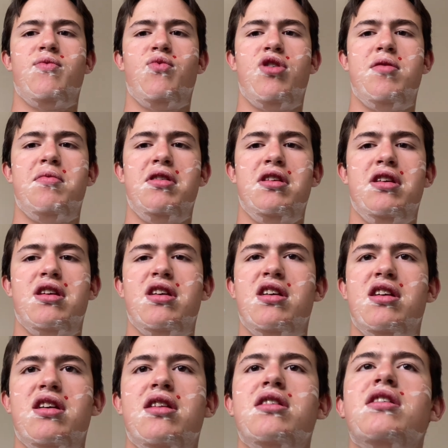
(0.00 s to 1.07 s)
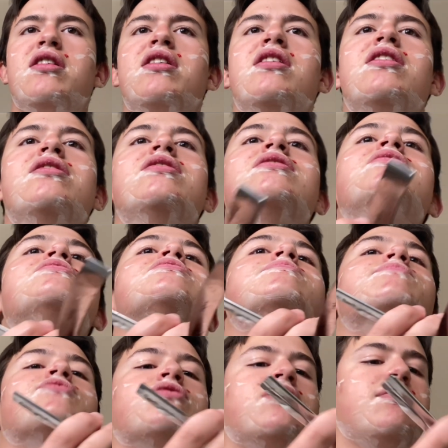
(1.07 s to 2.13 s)
wobbly and not
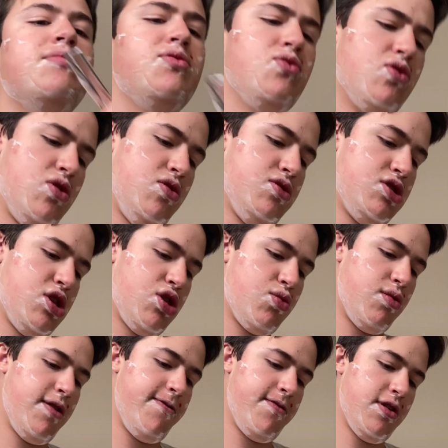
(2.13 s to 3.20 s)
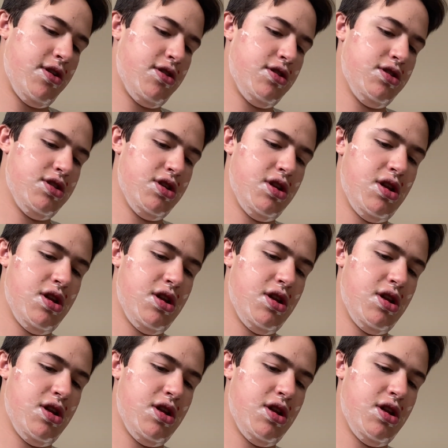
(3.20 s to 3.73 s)
super great. Maybe I'll use 3 fingers.